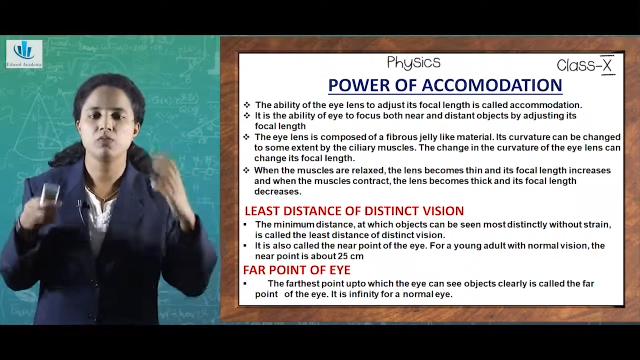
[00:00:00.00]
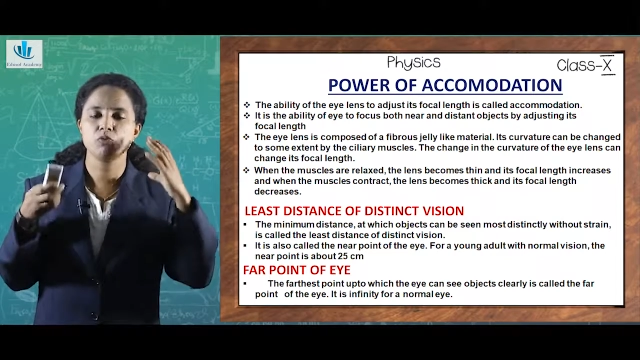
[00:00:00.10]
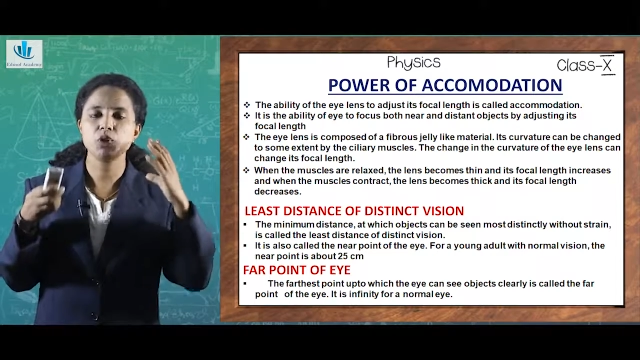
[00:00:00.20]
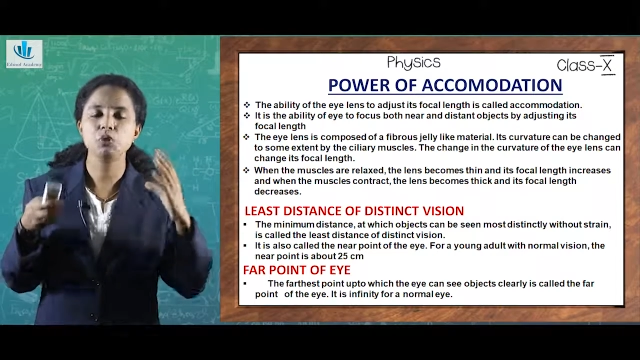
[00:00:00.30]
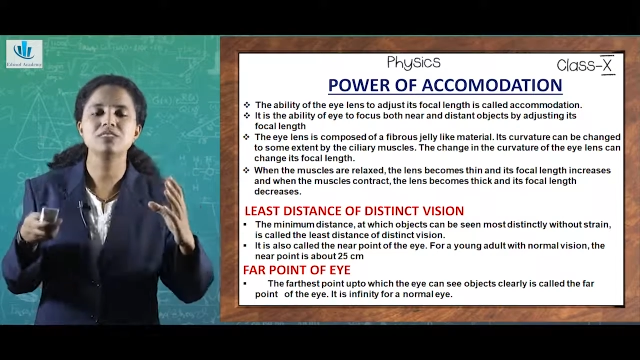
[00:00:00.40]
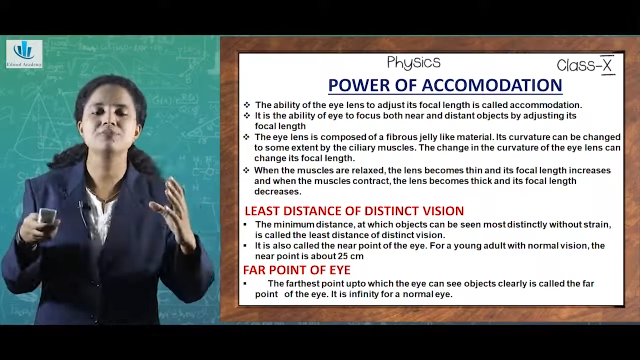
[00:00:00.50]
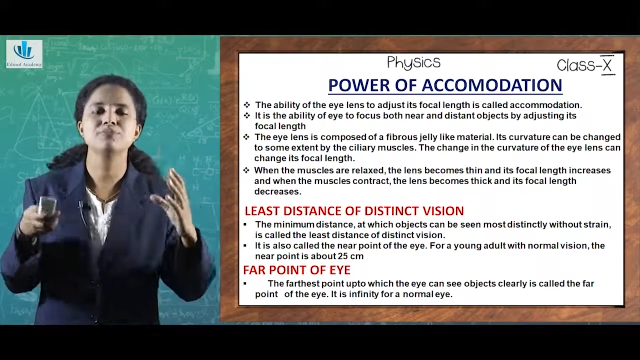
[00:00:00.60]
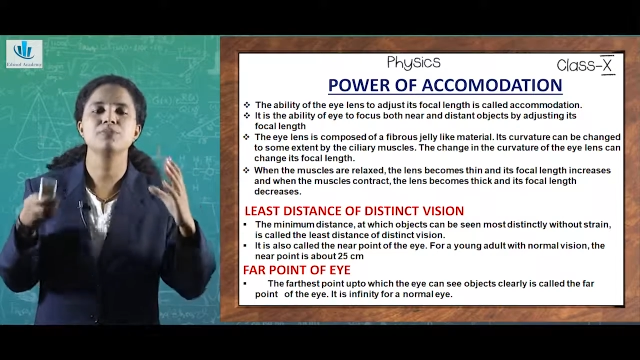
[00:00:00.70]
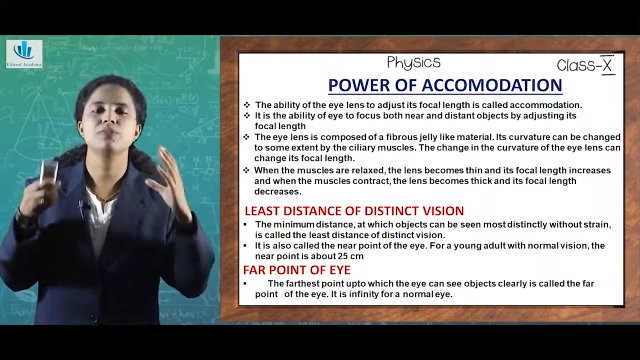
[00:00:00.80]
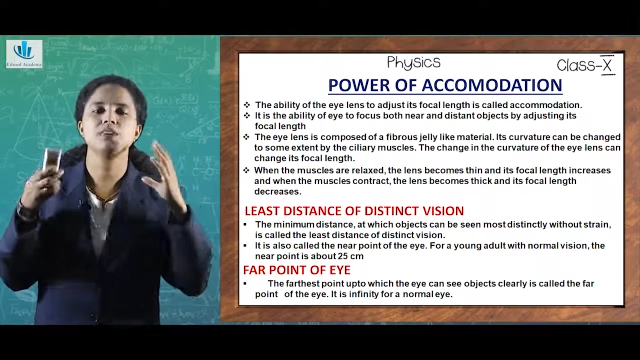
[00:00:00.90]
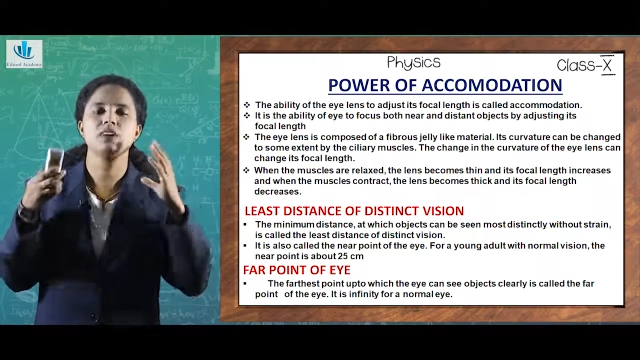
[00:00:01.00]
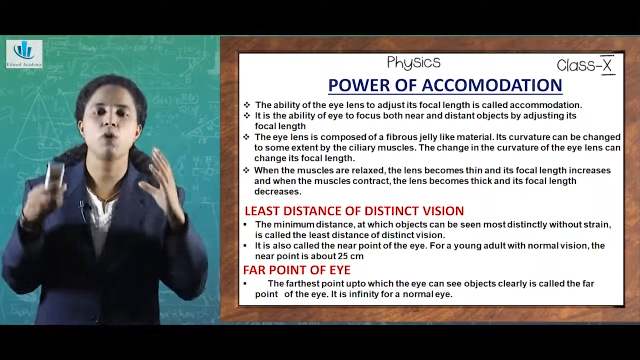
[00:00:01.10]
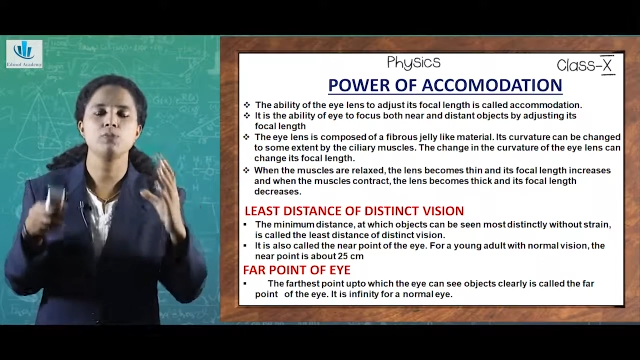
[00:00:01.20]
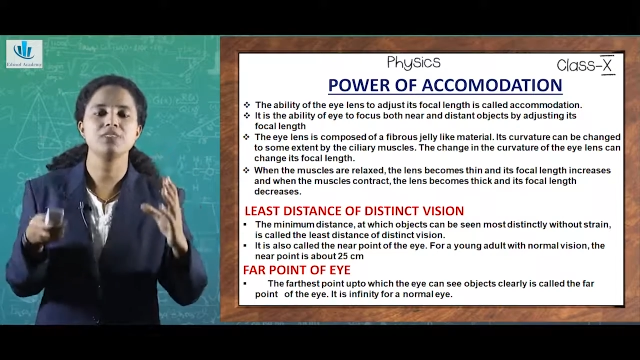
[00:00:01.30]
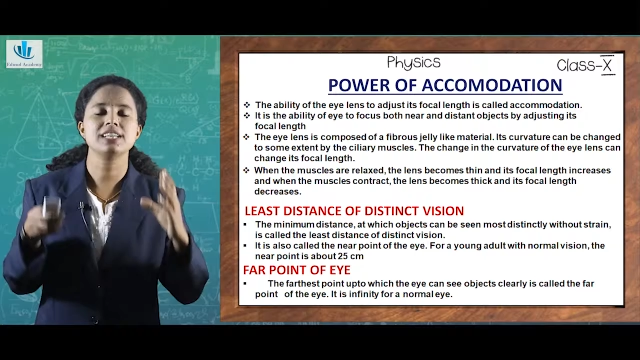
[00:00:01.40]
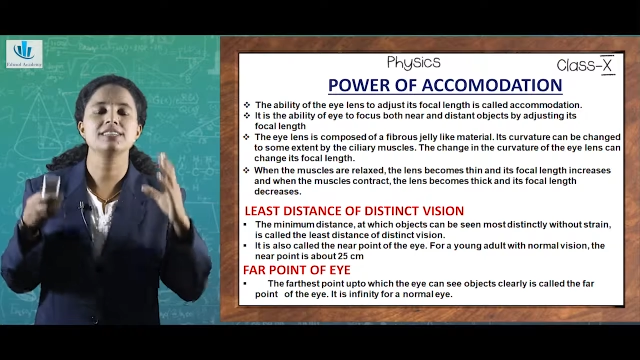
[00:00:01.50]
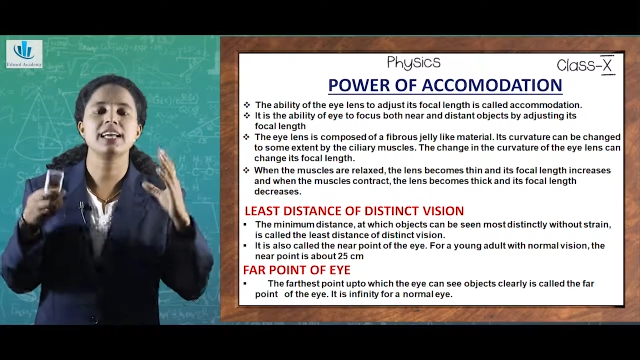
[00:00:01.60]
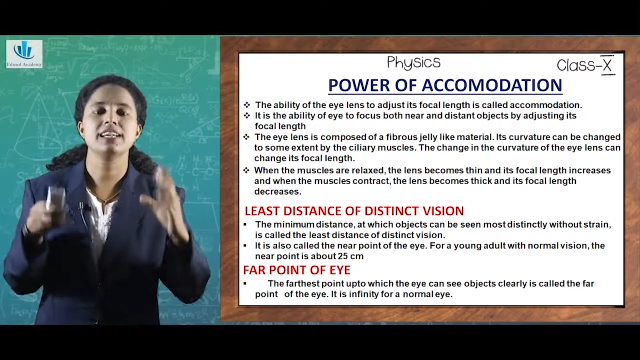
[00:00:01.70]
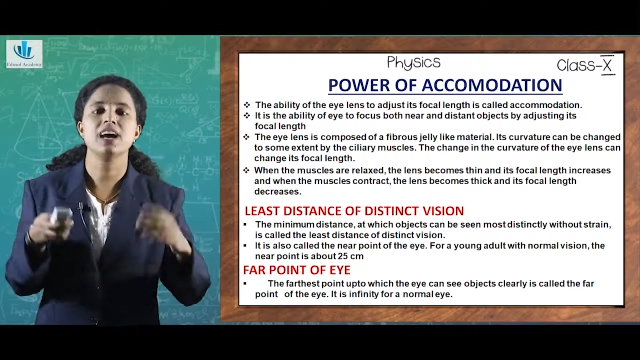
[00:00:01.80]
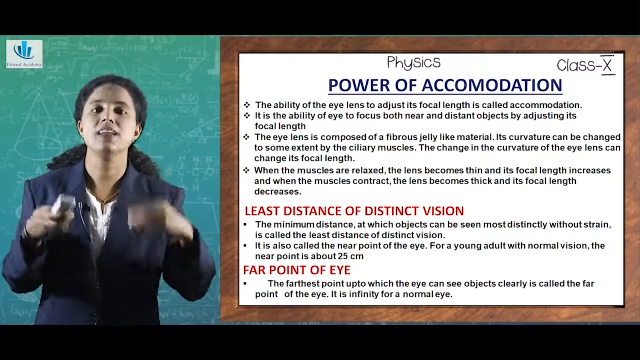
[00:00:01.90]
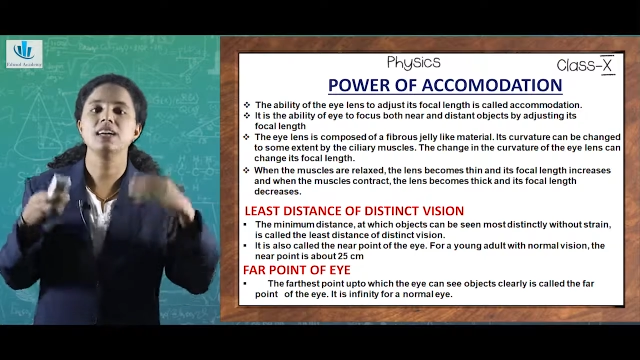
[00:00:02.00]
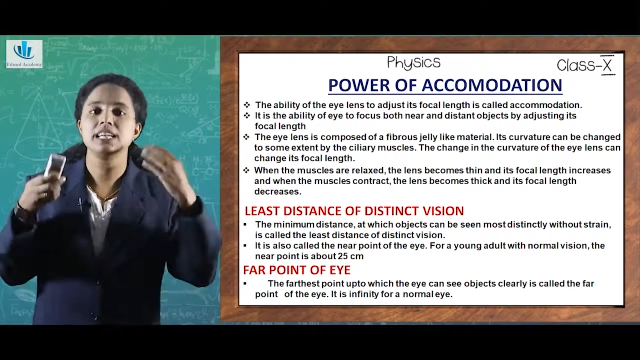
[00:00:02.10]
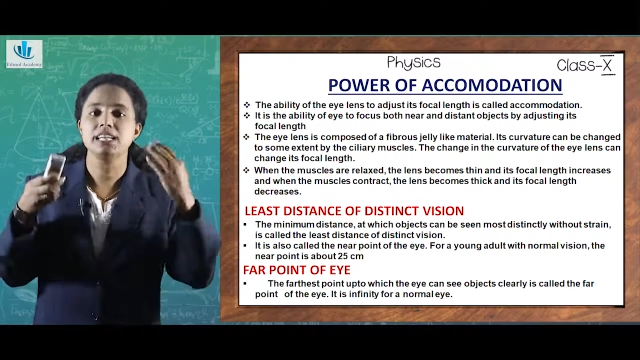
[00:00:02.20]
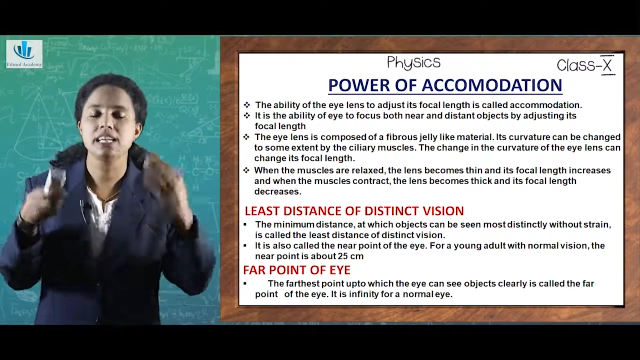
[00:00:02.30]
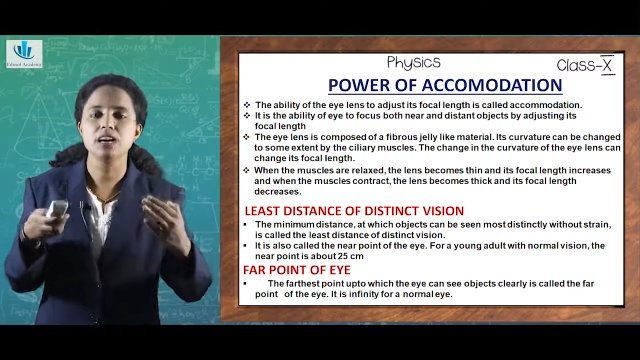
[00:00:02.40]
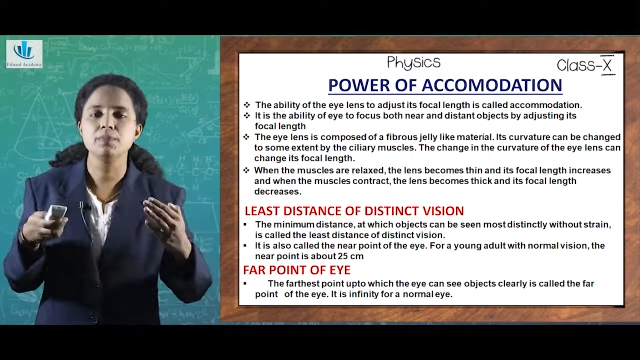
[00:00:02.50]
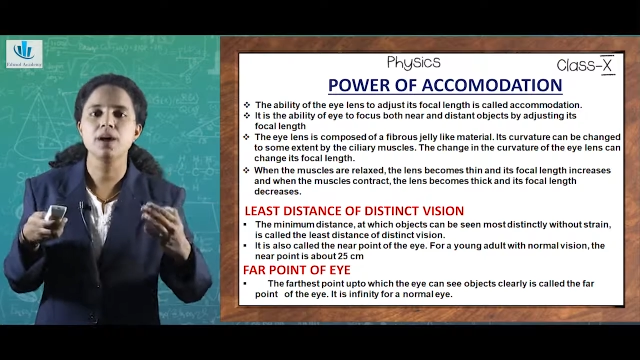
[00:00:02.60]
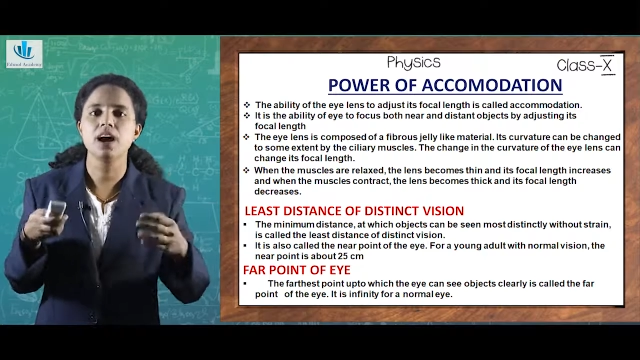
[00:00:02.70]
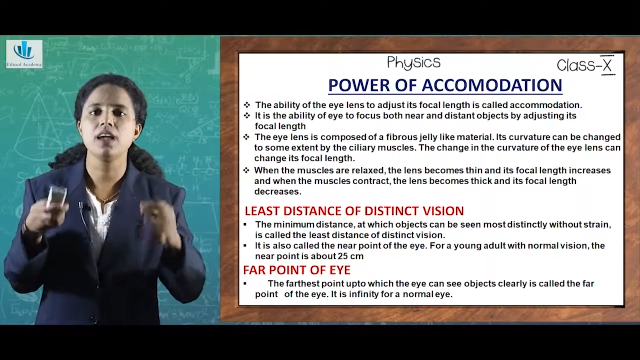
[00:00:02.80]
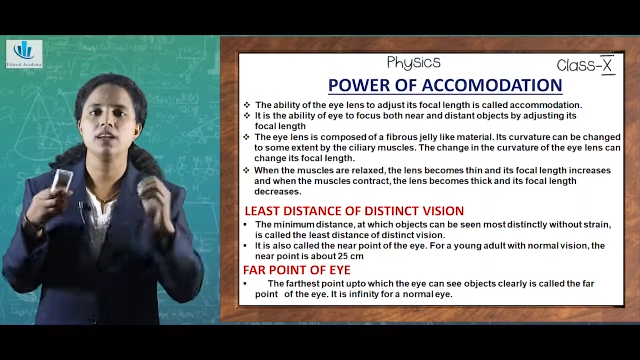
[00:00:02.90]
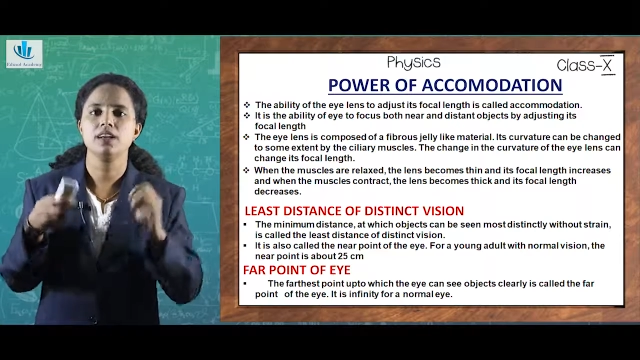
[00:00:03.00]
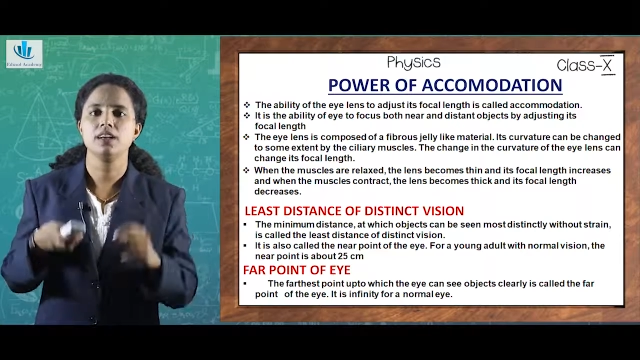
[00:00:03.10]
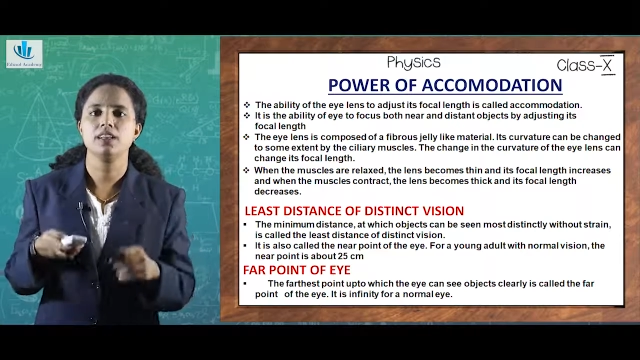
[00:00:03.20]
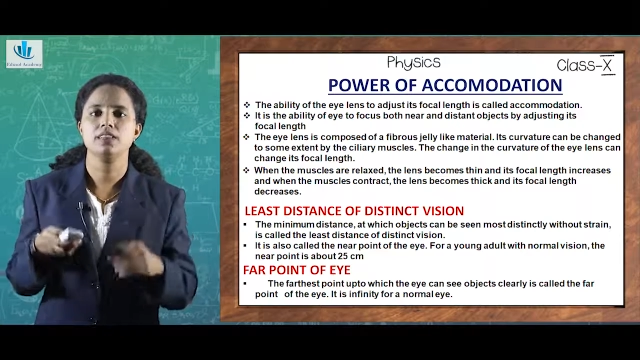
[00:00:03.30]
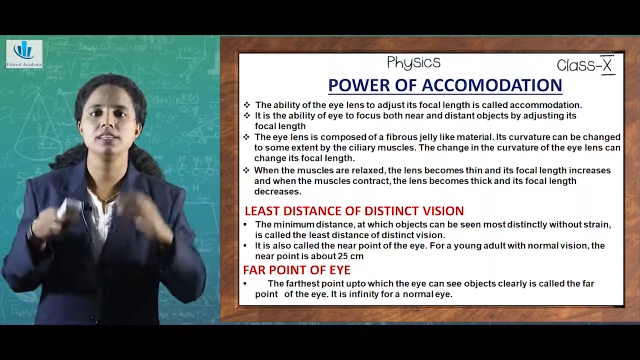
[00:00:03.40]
view the objects that are nearby,